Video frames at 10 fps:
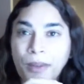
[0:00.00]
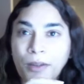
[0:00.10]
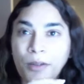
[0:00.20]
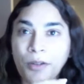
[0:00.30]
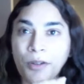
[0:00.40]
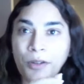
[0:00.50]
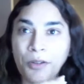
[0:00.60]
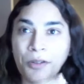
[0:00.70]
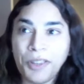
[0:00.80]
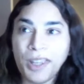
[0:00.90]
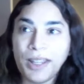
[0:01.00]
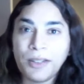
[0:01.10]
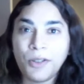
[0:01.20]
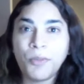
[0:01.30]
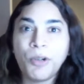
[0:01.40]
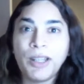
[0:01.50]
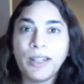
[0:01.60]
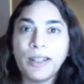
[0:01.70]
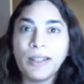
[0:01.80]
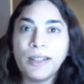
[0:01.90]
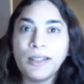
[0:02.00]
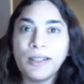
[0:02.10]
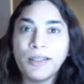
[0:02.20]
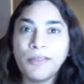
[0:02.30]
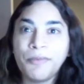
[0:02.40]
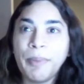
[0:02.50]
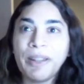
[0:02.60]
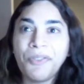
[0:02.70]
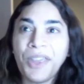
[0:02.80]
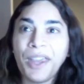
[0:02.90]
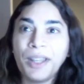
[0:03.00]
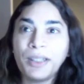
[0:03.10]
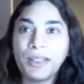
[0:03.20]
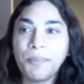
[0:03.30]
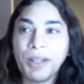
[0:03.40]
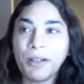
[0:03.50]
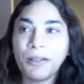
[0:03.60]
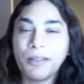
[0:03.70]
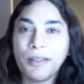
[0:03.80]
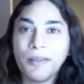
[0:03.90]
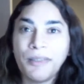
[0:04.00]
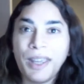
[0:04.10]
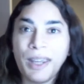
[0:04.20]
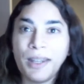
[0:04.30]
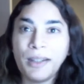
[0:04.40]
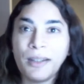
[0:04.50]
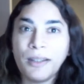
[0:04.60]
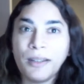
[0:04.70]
you think that someone is of bad faith because they